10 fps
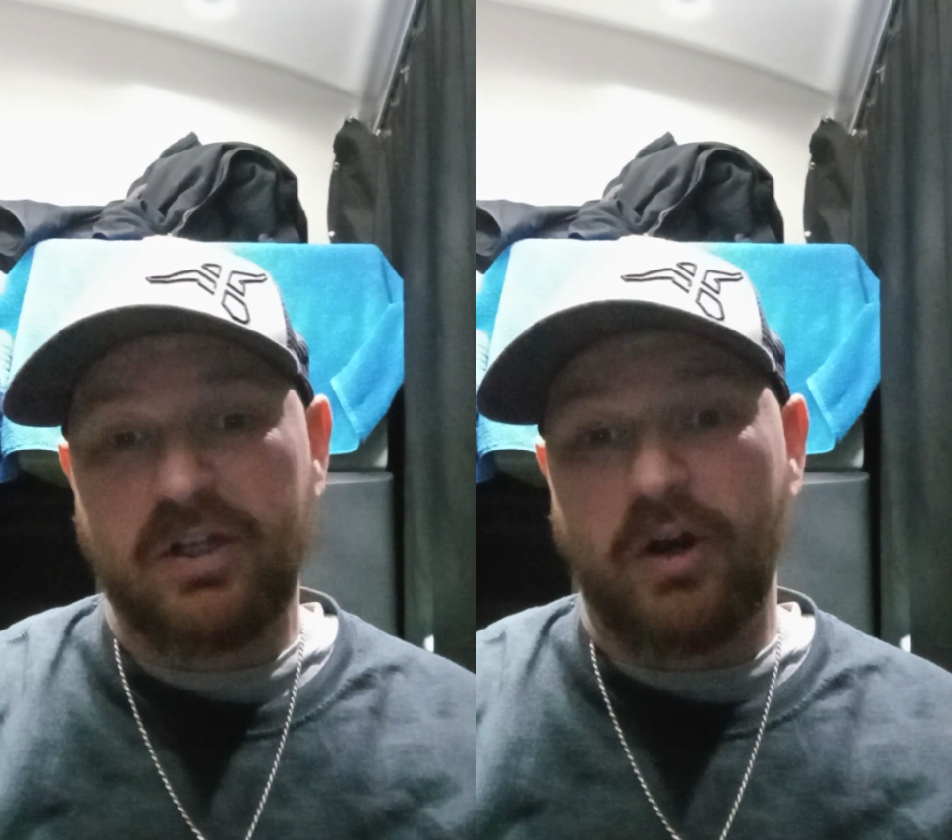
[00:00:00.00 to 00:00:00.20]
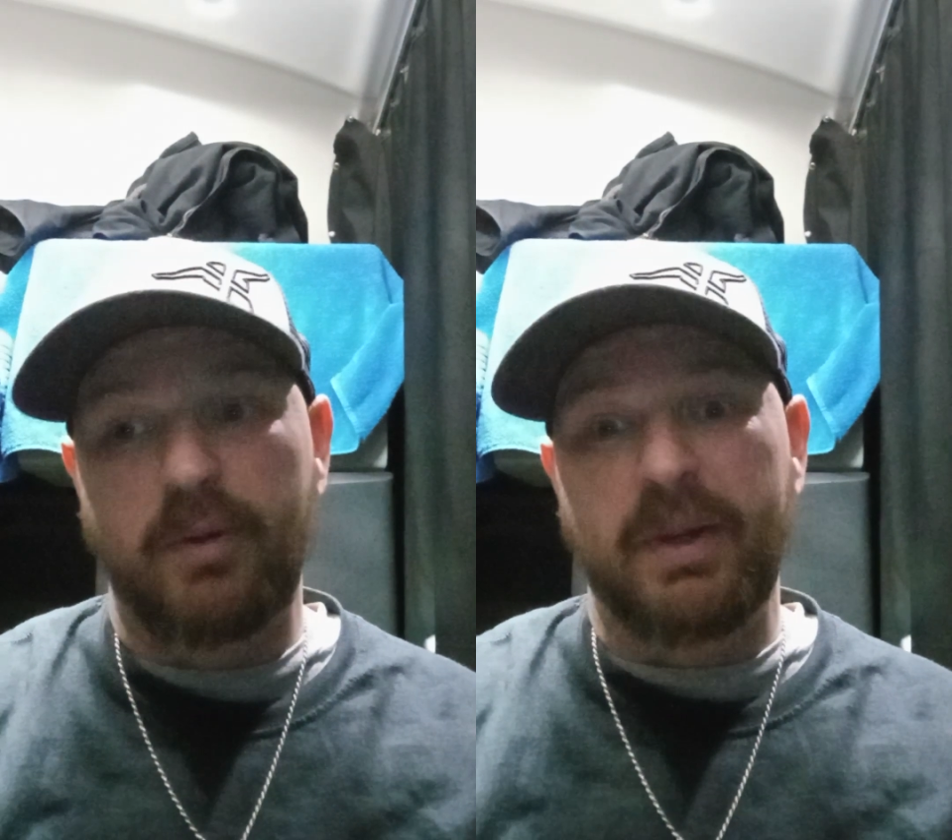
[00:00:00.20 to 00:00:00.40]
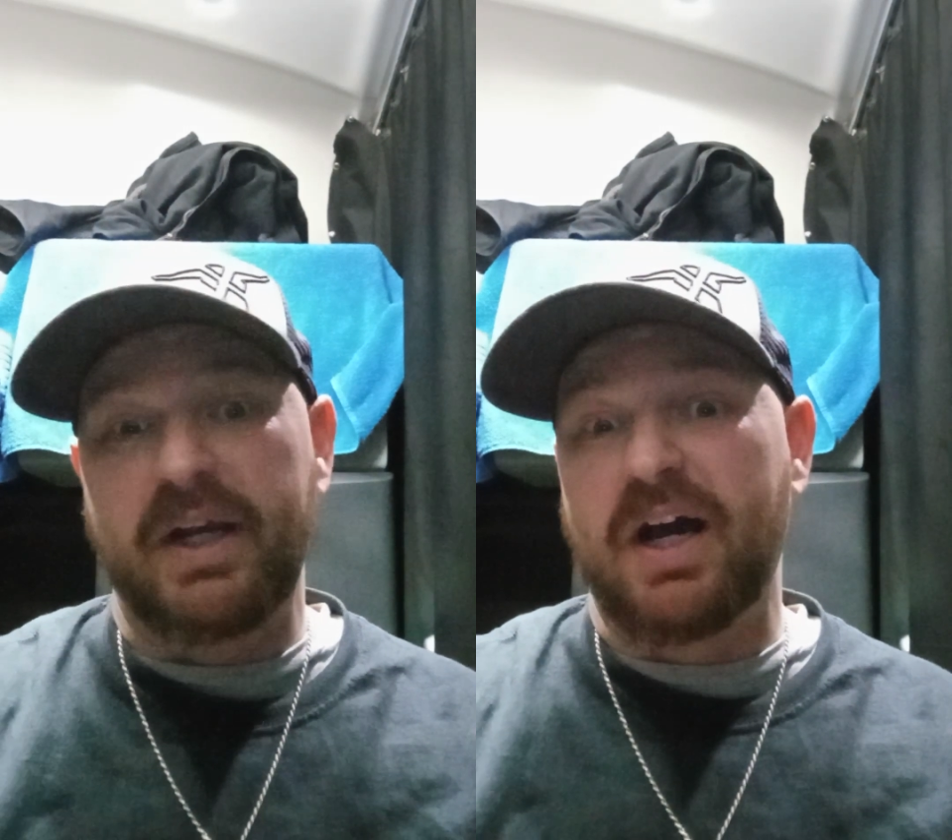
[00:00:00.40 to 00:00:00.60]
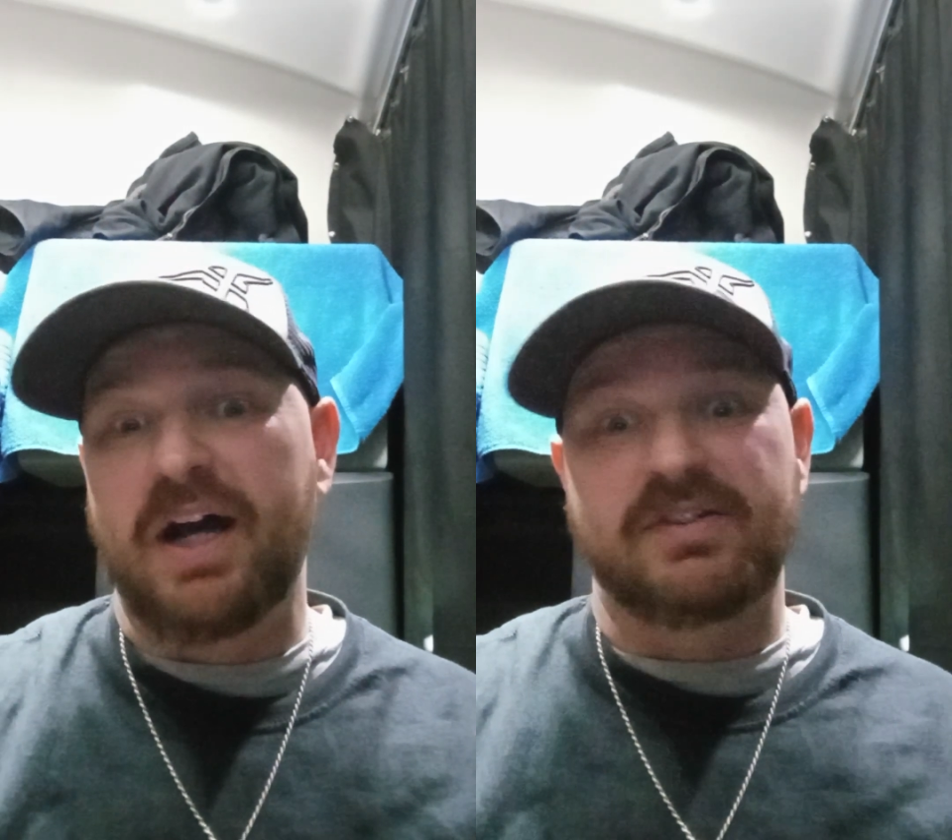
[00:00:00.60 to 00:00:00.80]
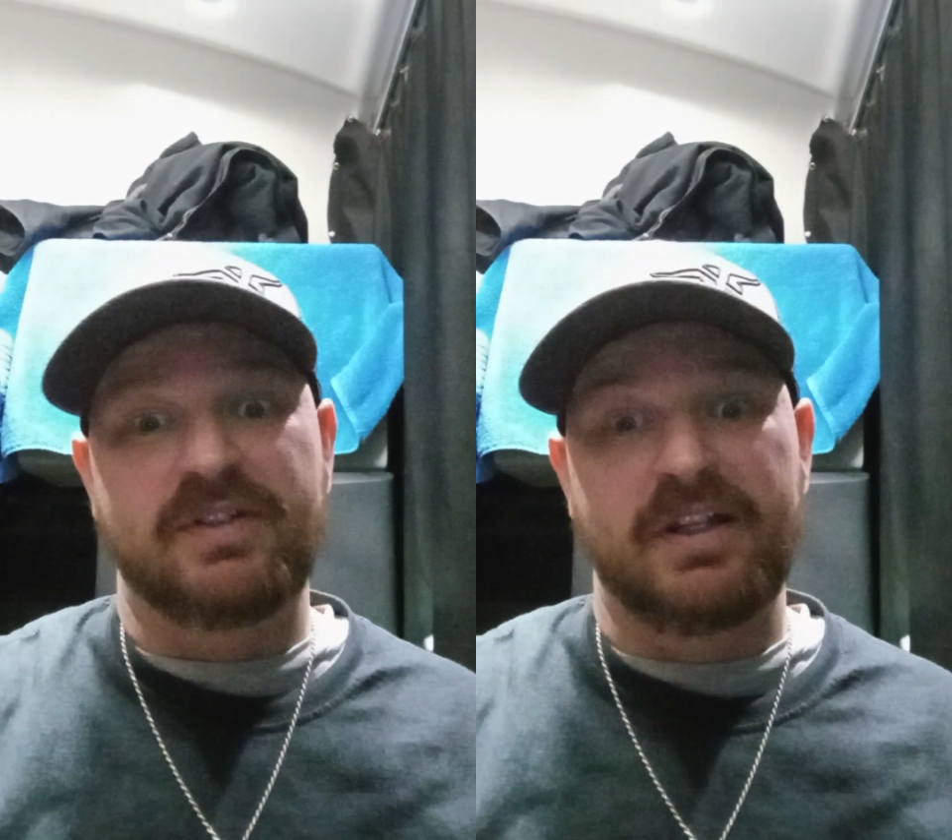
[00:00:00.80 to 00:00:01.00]
Oh my
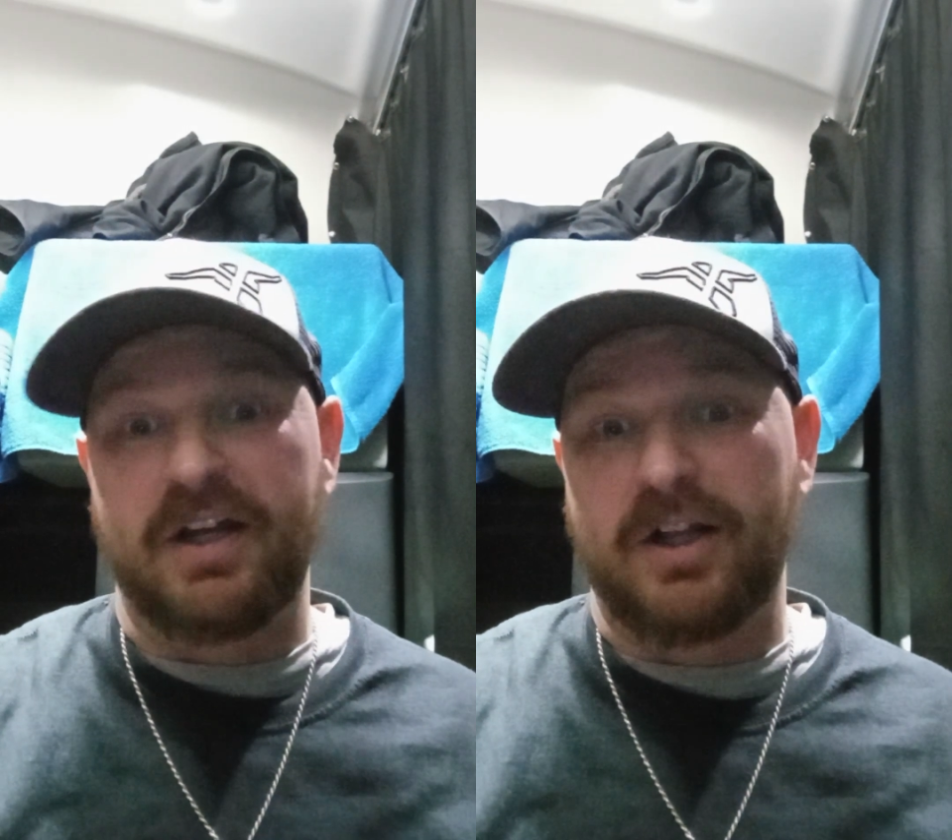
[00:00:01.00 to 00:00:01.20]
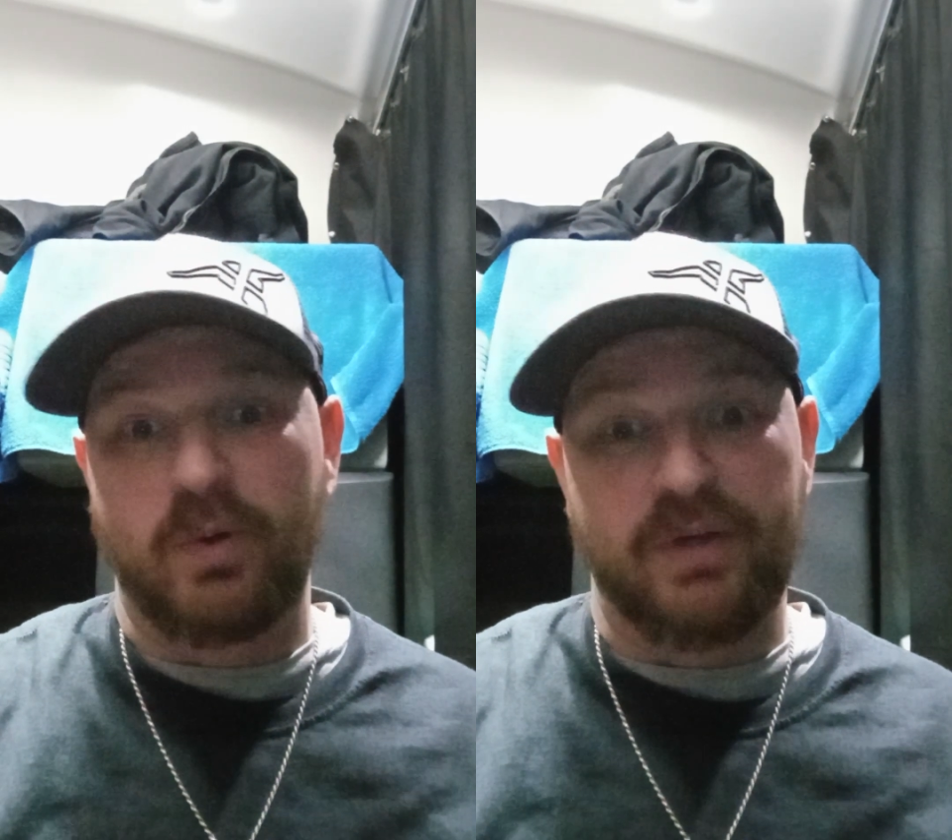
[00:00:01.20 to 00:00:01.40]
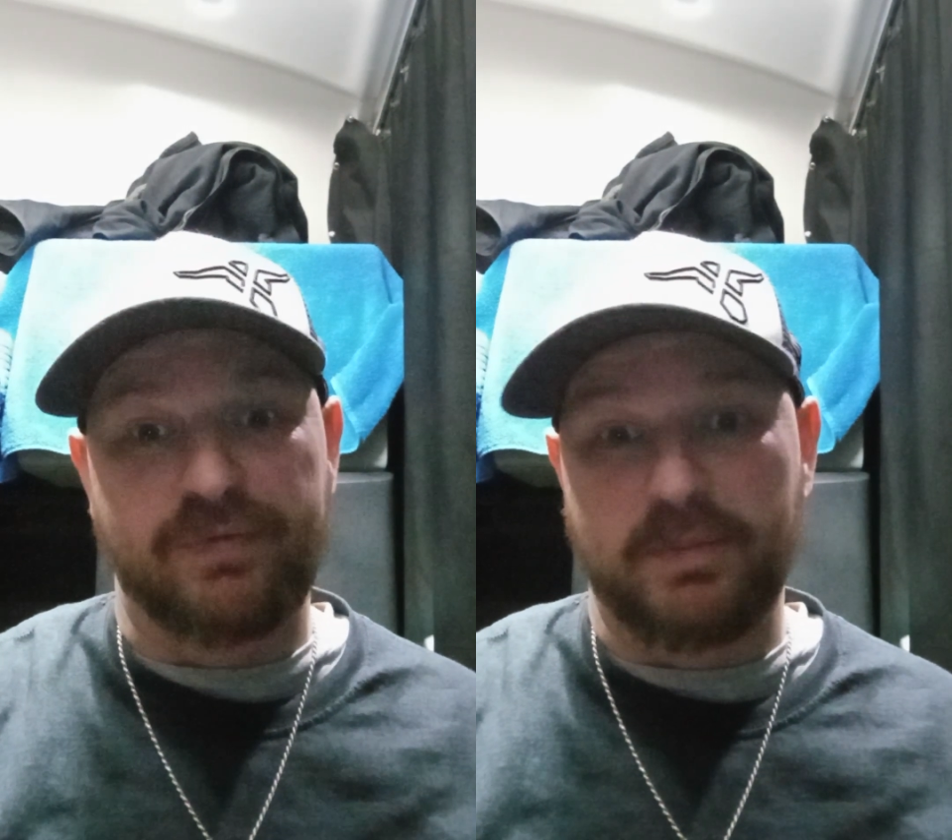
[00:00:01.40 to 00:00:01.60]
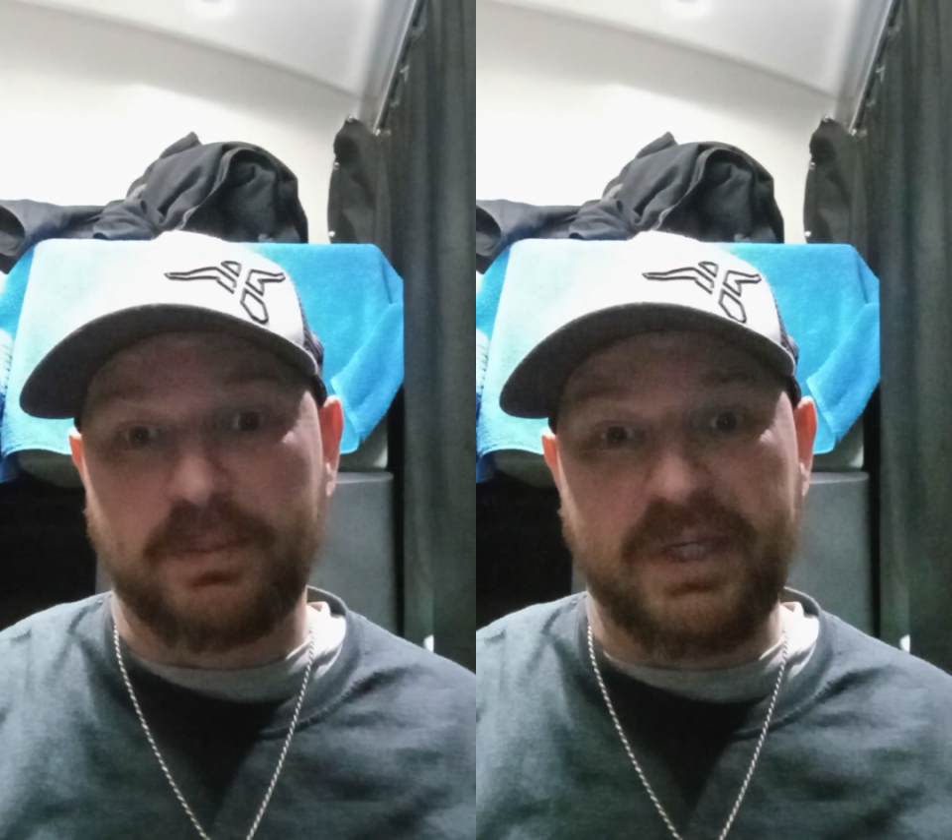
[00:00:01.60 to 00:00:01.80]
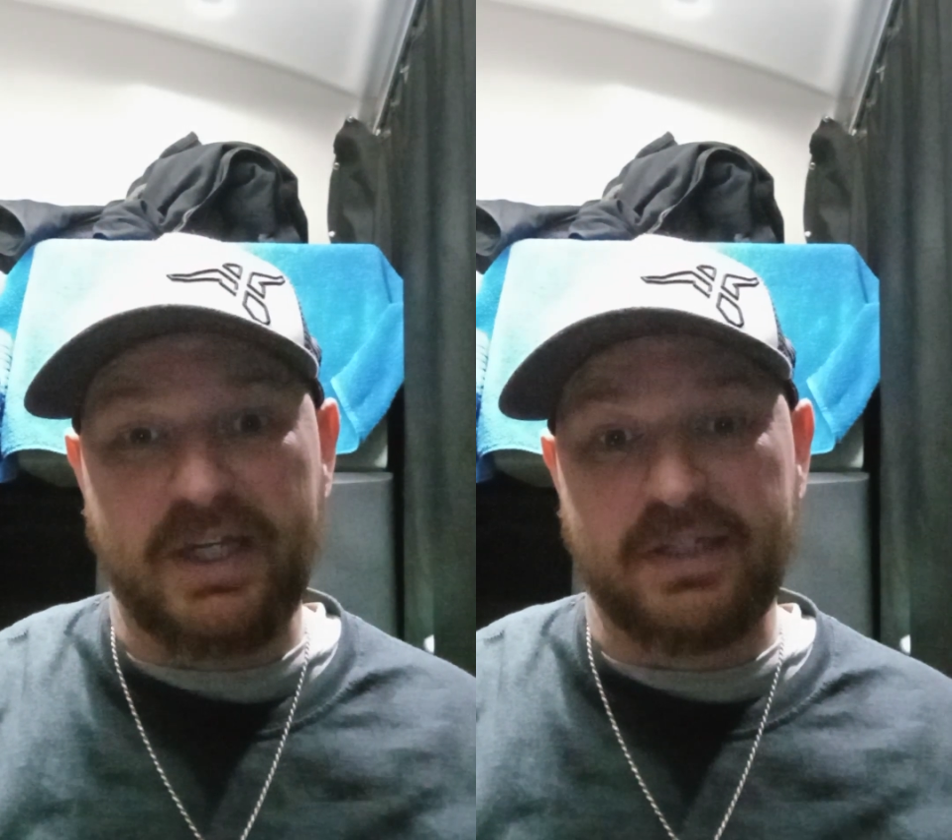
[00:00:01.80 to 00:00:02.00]
God, stay the hell away from
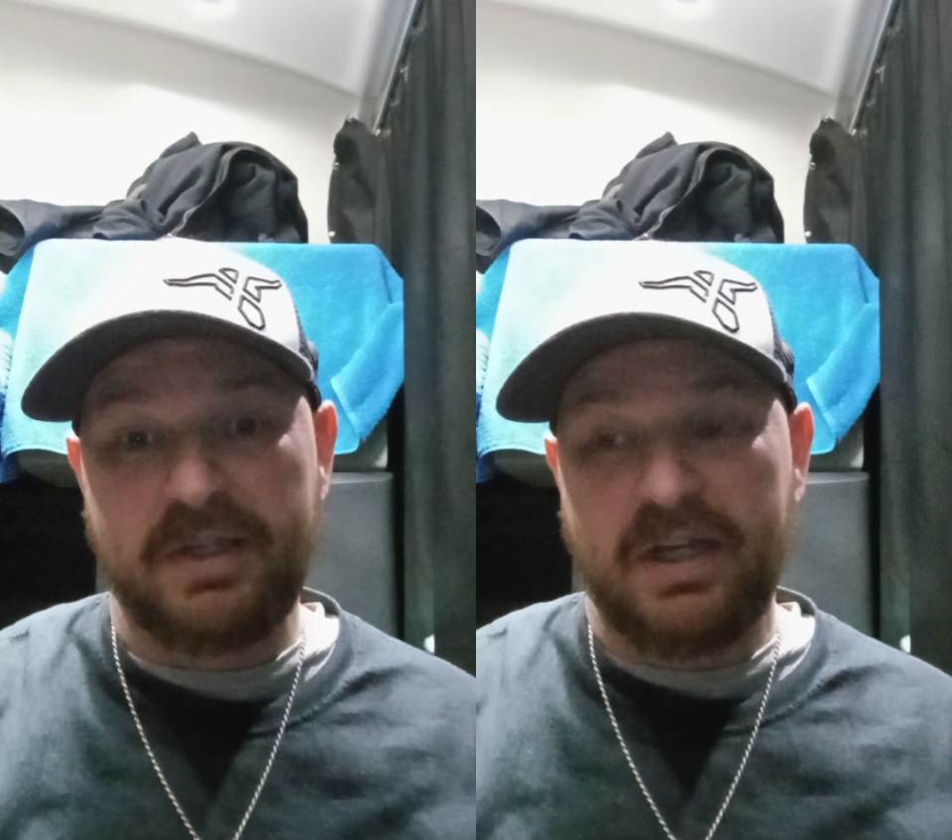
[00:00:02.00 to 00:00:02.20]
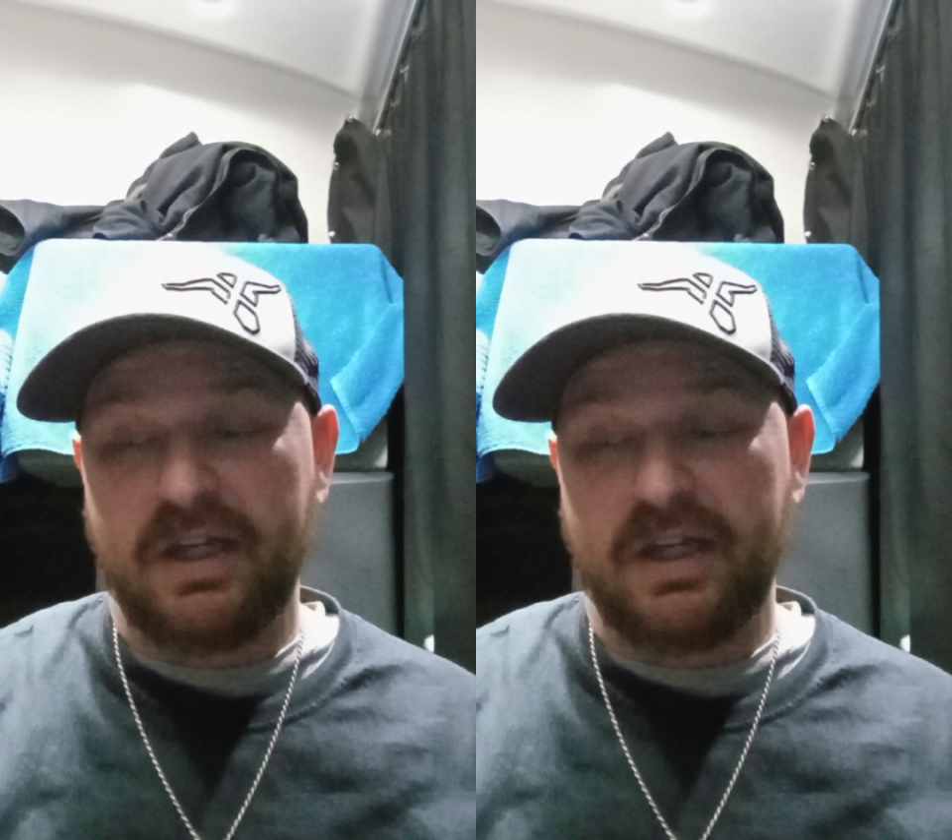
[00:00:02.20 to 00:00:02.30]
them, man.